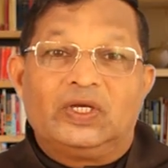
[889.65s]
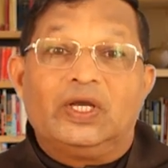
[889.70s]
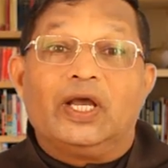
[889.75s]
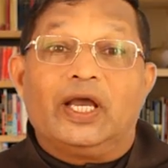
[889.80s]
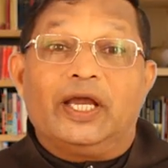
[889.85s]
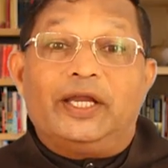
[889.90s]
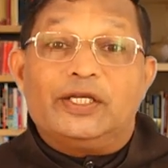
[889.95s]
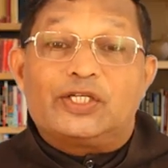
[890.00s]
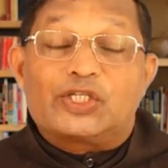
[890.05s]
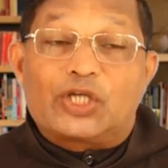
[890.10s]

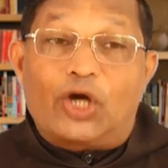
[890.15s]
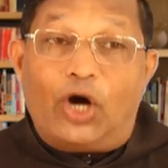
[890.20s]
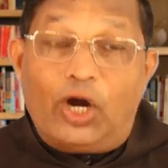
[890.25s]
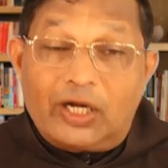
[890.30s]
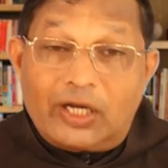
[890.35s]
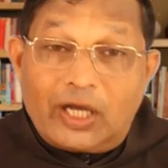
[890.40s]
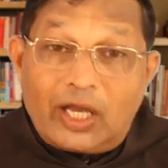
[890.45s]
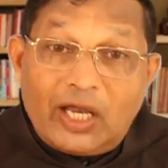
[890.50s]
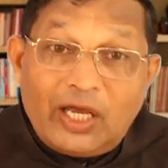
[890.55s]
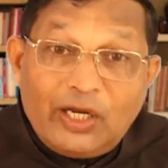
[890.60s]
It is
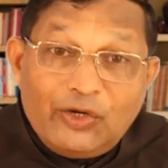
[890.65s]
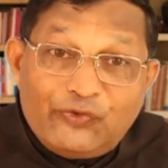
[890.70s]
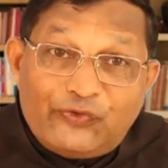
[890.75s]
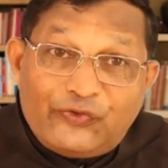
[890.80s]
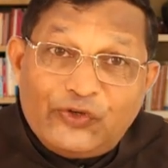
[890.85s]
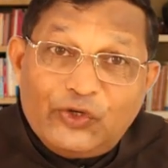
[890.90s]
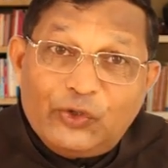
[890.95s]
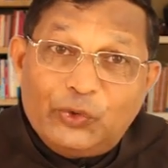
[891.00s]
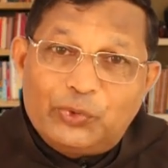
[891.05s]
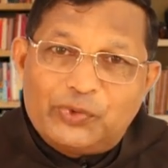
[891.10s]
called
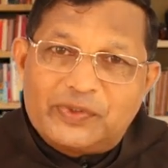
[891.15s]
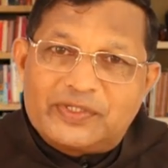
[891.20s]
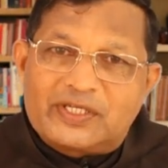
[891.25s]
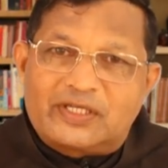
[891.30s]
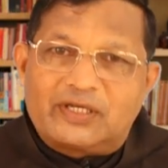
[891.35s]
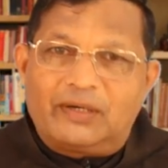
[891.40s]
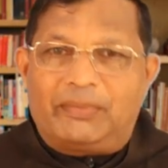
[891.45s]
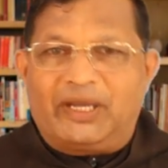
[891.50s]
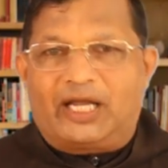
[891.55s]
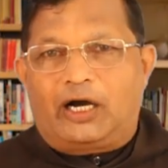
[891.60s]

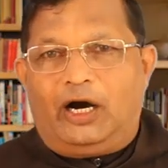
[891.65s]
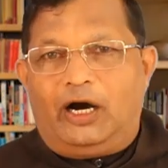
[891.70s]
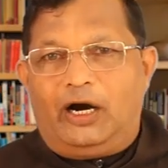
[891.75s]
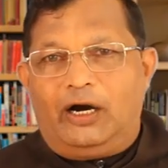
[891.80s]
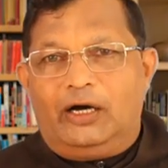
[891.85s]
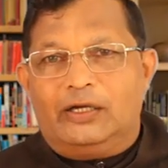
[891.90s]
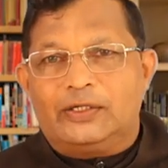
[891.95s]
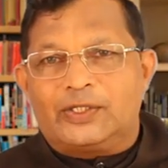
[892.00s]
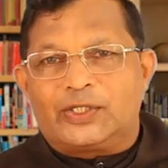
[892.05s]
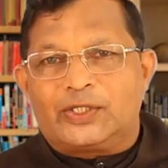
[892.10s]
infused
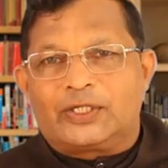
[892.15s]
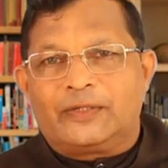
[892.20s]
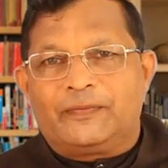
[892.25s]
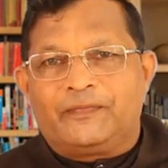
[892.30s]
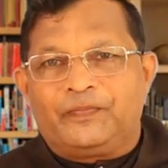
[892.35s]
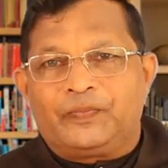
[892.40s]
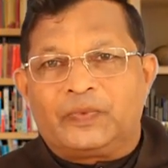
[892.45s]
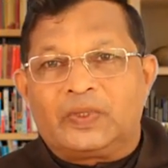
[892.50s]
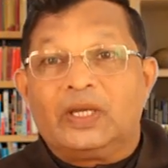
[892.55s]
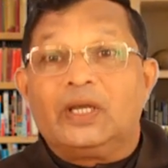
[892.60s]
because
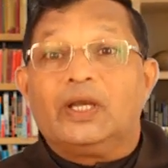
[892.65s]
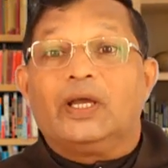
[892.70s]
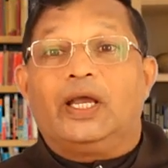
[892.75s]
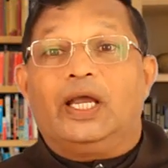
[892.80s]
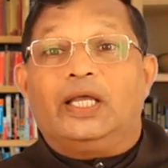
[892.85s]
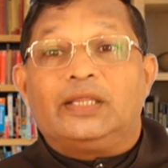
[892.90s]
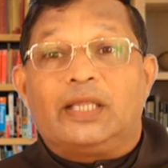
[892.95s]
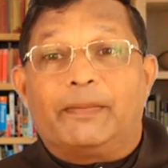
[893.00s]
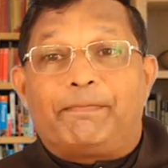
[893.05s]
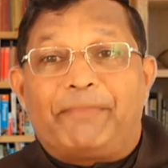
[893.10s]

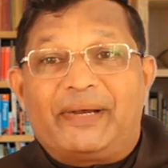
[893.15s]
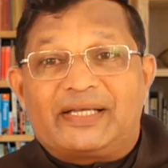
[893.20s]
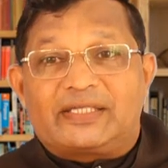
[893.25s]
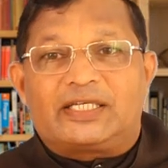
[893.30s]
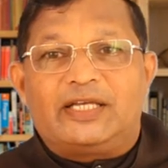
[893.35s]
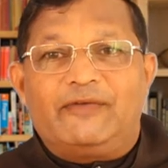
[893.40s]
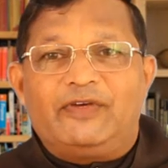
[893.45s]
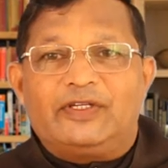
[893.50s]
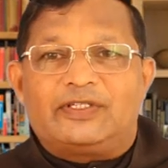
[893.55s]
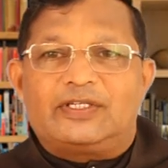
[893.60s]
in the
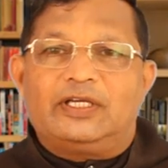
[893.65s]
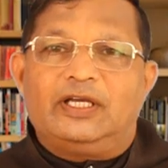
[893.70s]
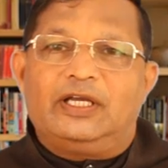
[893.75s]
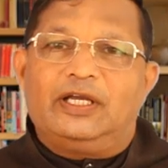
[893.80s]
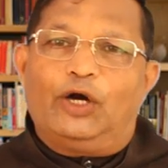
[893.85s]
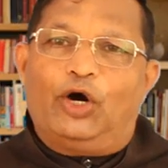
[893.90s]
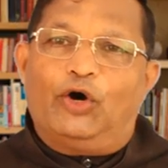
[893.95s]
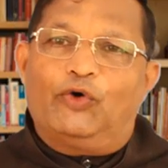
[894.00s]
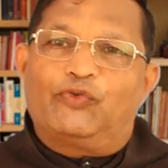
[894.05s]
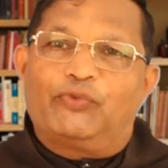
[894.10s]

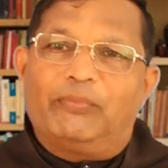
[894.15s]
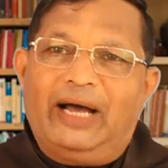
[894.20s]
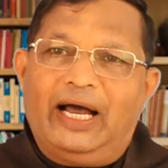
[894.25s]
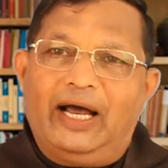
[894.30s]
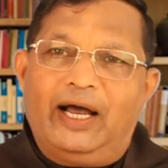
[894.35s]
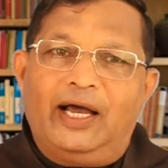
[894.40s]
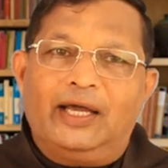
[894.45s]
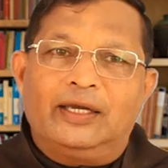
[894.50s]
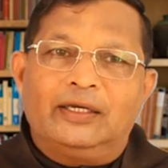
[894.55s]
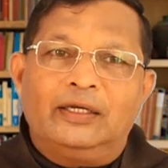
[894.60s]
passivity of
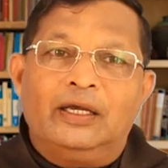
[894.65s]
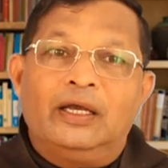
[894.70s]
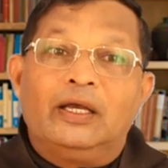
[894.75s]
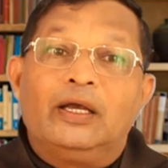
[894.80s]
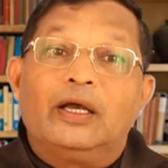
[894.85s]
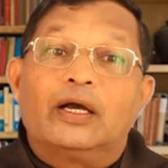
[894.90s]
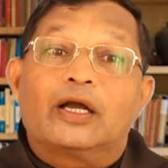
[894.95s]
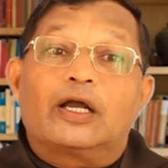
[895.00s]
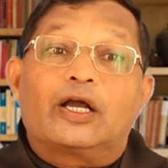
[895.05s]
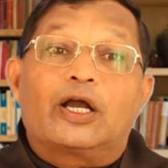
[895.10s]
man,
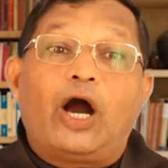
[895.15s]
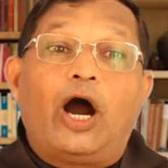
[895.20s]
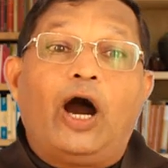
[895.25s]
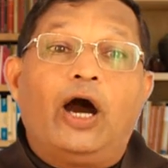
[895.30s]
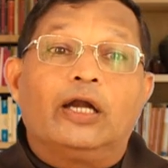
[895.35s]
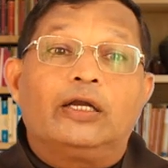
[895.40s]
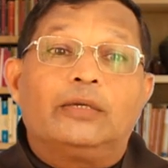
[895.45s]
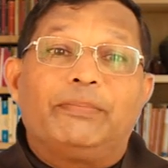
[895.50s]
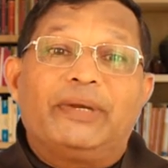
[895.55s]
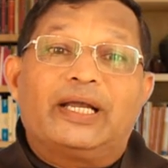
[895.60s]

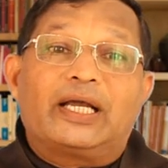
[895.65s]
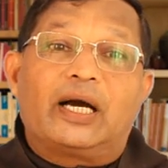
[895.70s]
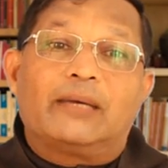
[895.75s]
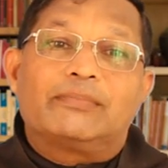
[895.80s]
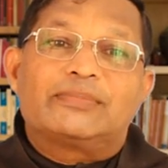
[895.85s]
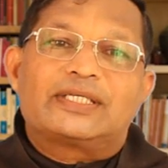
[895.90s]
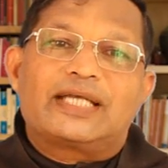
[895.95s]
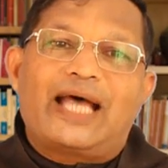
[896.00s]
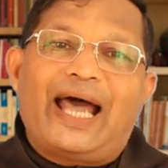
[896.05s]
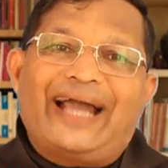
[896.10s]
God
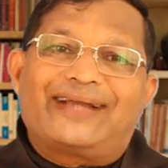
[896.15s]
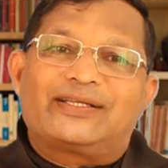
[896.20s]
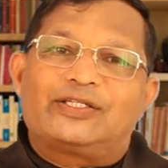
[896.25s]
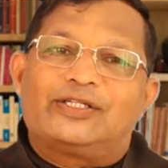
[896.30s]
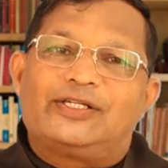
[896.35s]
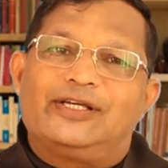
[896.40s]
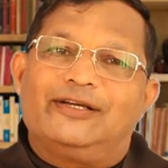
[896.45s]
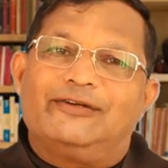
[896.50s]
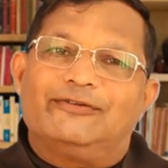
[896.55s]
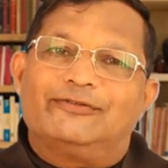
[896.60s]
becomes
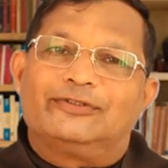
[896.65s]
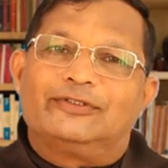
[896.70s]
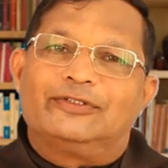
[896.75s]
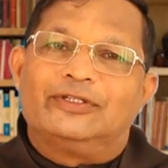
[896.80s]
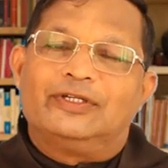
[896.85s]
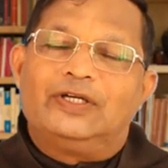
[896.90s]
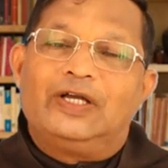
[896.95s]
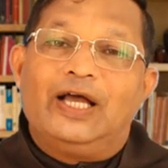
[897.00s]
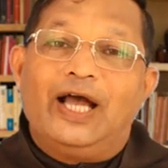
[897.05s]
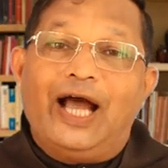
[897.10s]
active
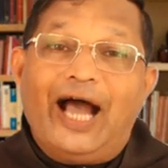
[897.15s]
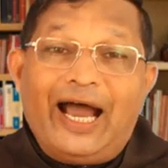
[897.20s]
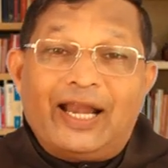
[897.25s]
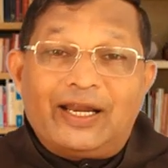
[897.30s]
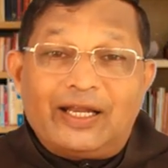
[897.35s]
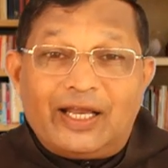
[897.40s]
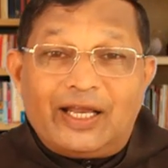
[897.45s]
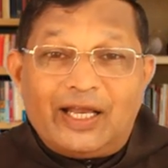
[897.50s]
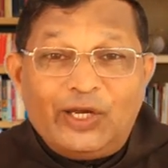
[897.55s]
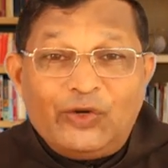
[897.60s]

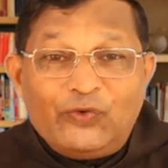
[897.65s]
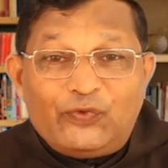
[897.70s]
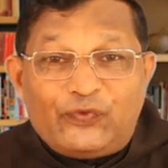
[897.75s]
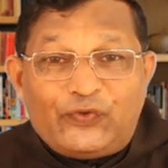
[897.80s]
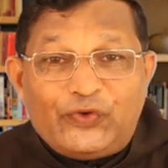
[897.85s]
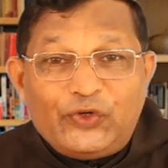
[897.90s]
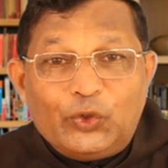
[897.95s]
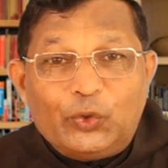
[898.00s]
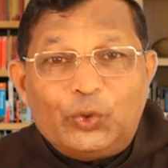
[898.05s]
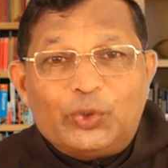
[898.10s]
and
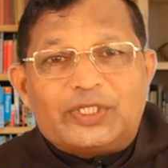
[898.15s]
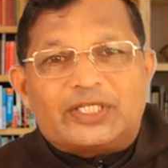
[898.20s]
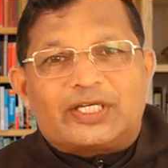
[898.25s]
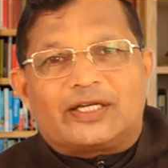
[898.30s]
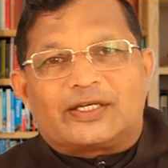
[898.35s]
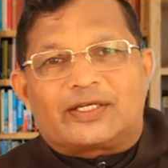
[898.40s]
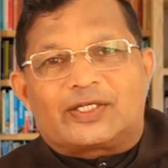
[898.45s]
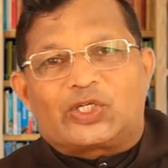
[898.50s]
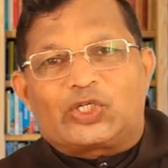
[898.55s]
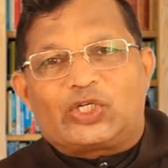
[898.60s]

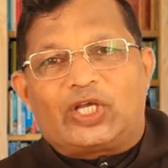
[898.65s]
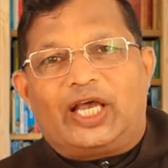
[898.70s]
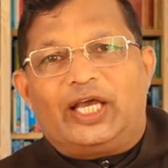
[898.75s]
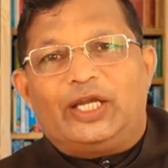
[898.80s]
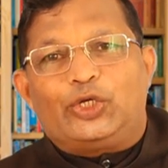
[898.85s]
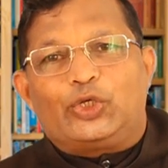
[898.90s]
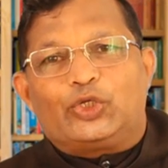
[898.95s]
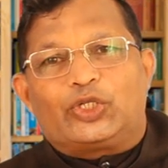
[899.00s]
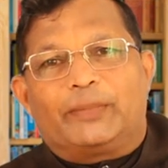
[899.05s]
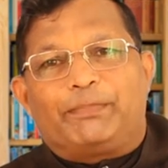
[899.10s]
infuses
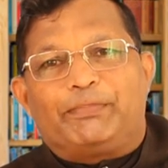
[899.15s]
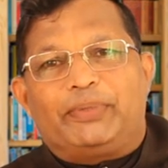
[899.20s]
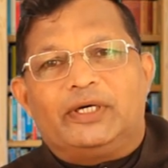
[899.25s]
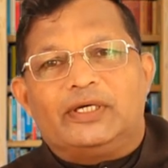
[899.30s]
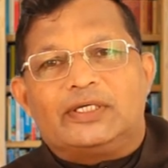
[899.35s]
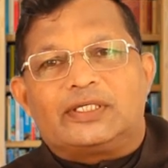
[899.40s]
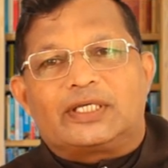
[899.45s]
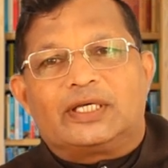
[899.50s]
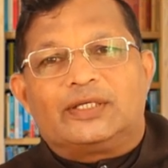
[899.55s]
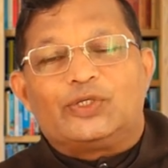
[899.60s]
into the
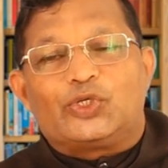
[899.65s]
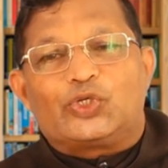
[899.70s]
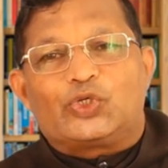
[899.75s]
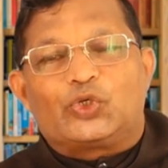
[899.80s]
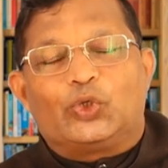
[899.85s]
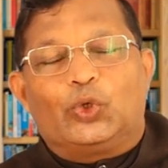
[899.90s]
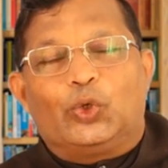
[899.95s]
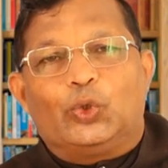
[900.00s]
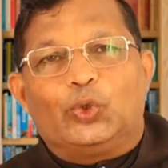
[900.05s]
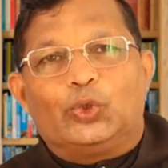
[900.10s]
person's
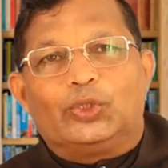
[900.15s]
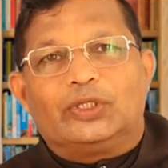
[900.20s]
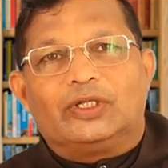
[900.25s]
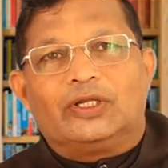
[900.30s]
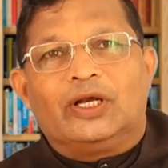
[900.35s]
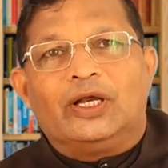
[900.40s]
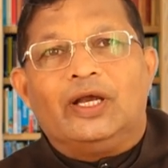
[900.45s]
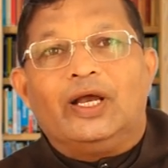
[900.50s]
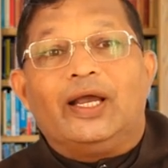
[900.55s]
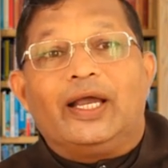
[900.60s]
soul
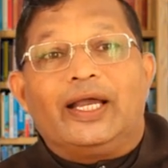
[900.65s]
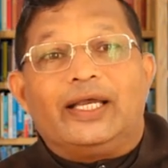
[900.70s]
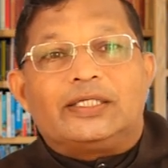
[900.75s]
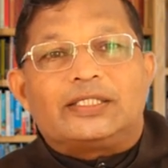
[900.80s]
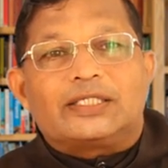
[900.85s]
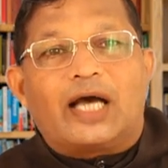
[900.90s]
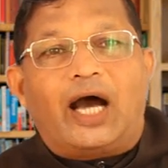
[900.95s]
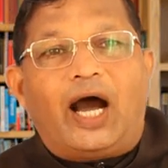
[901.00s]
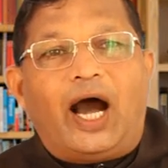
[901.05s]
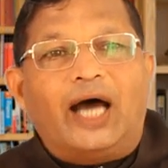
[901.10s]

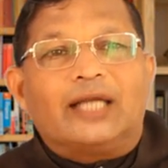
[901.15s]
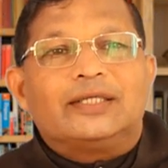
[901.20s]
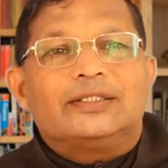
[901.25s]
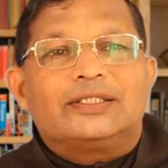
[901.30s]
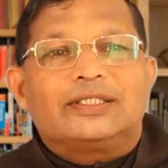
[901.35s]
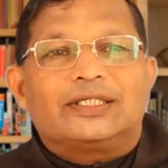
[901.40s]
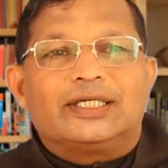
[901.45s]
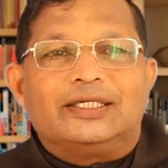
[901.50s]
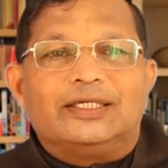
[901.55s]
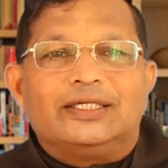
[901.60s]
is
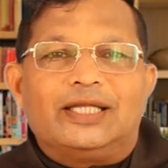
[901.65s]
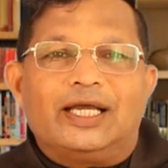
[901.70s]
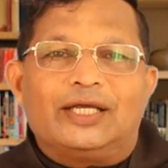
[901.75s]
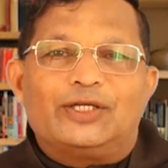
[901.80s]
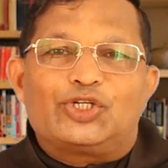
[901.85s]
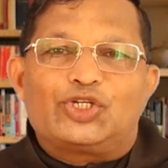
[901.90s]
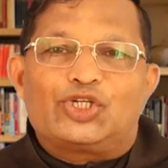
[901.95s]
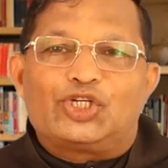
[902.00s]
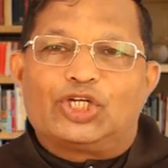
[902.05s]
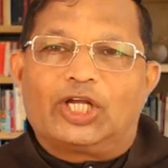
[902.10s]

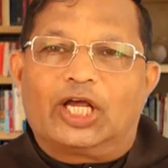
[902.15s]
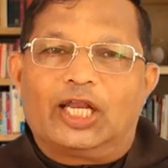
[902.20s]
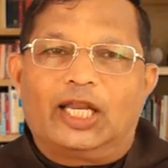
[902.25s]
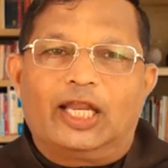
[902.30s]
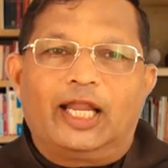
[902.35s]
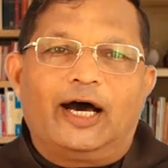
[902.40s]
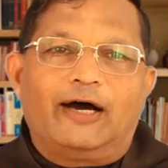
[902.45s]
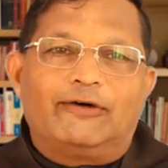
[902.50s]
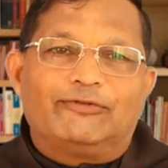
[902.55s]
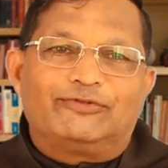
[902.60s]
unconditional
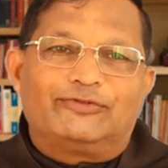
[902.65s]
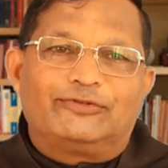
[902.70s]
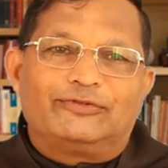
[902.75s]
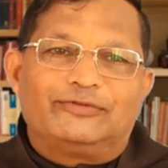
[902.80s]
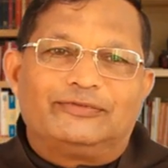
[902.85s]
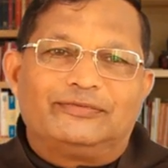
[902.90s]
love.